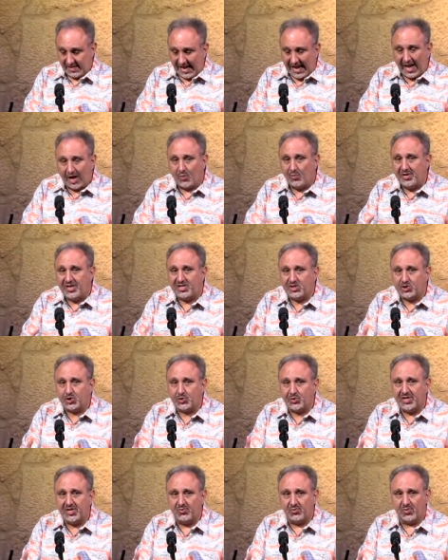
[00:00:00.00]
How we
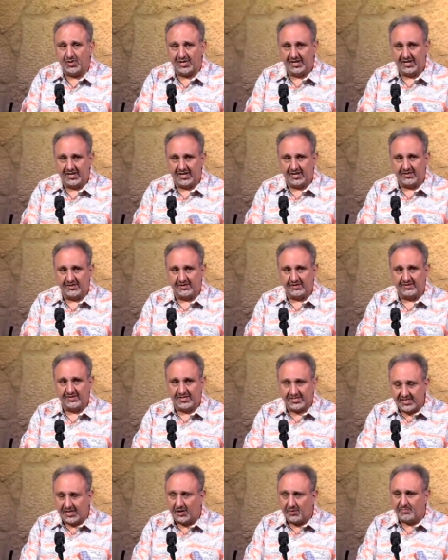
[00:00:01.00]
treat one another.
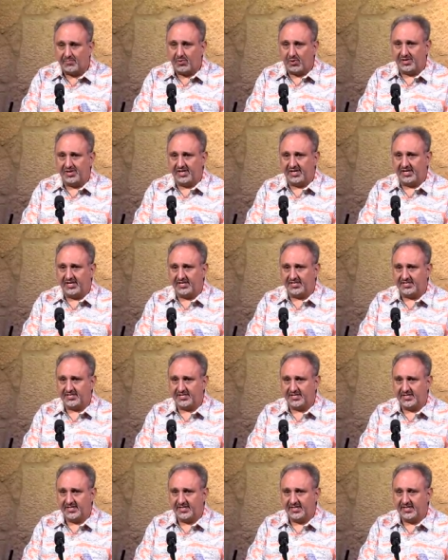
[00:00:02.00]
This is how important it
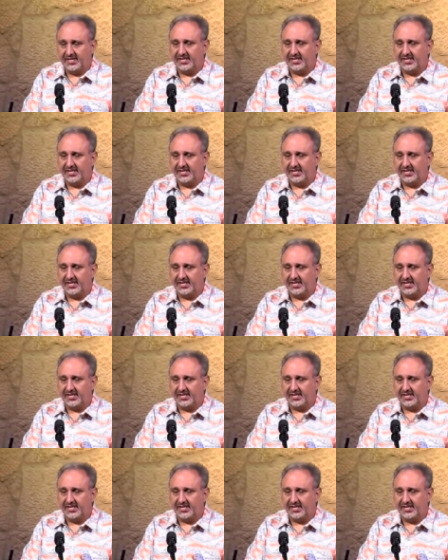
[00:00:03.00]
is.